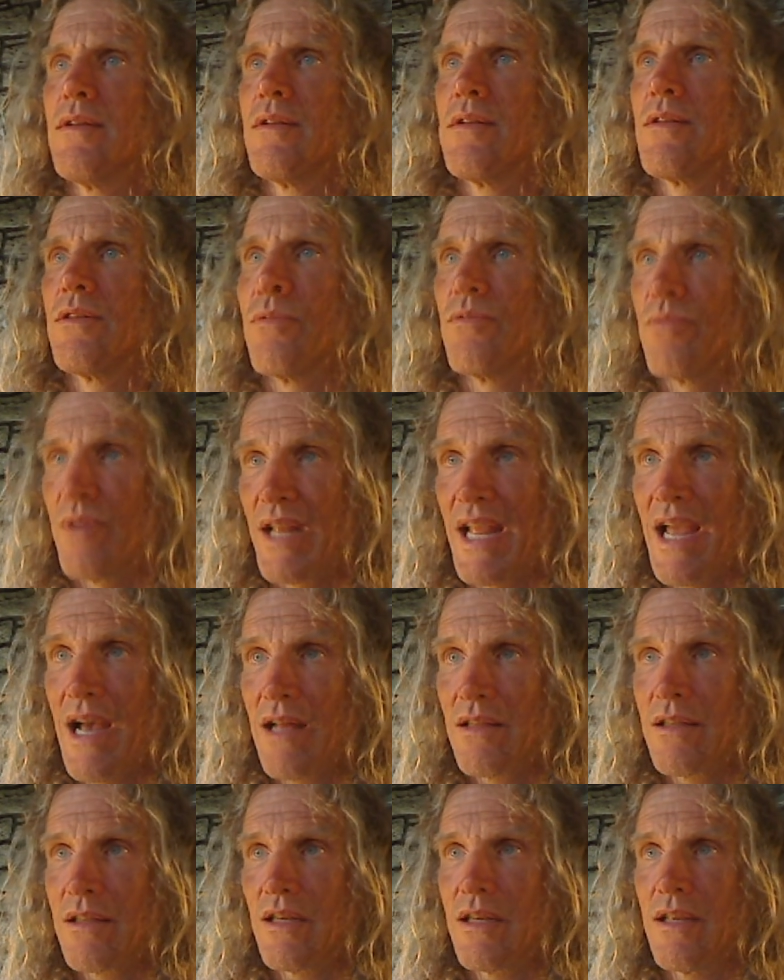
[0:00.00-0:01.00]
The
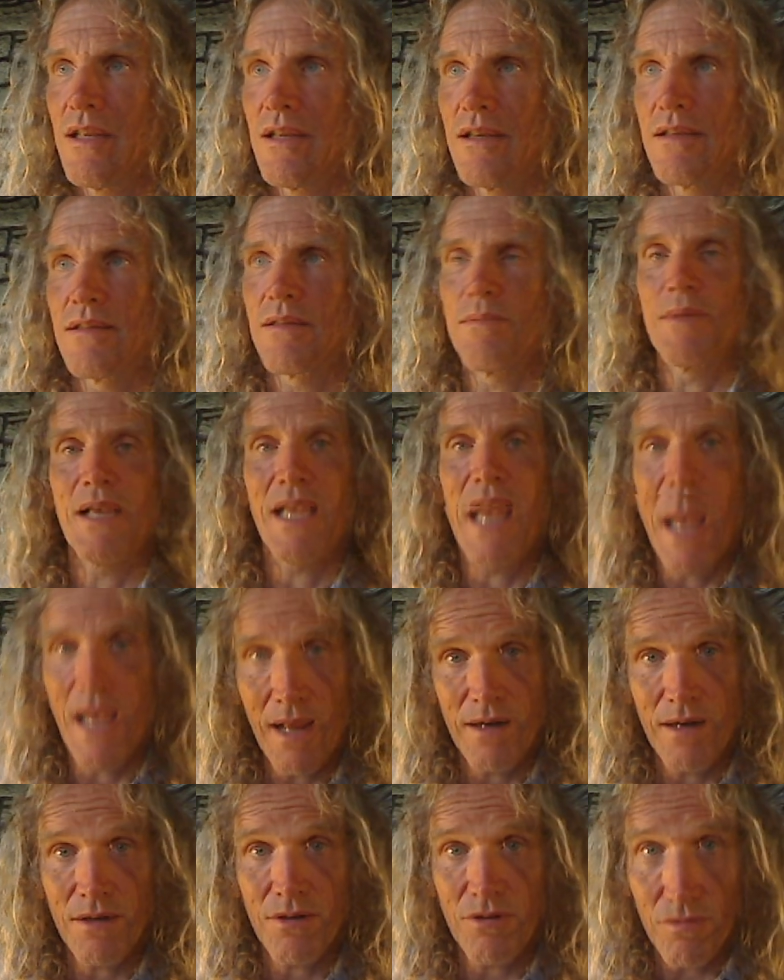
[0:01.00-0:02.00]
reality is a
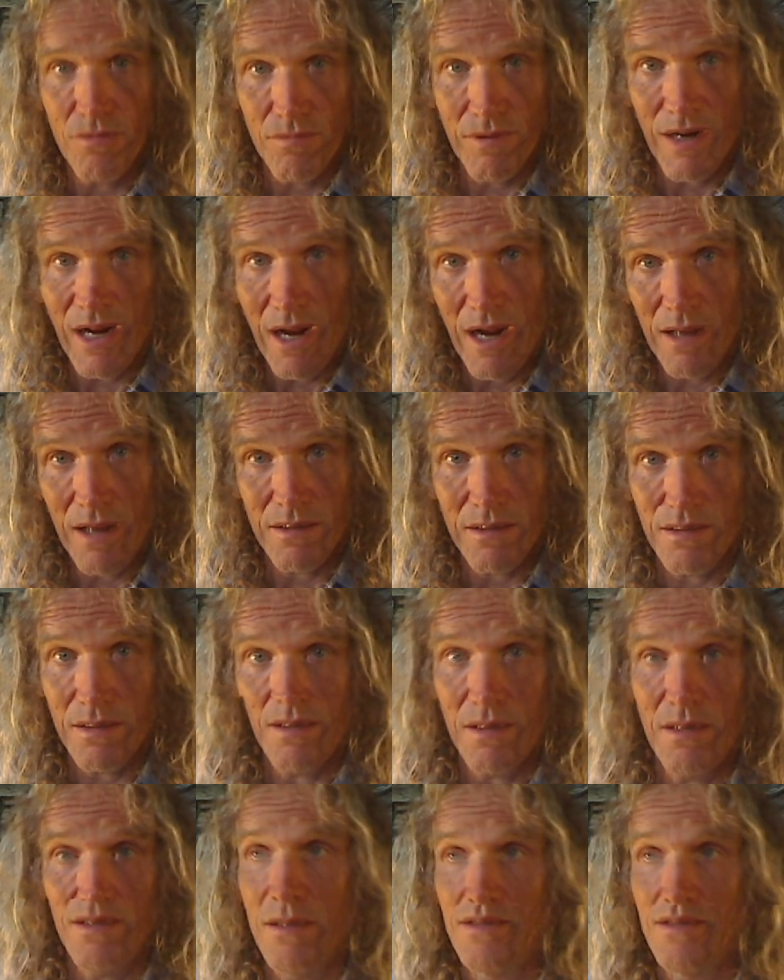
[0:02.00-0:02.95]
mechanical reality.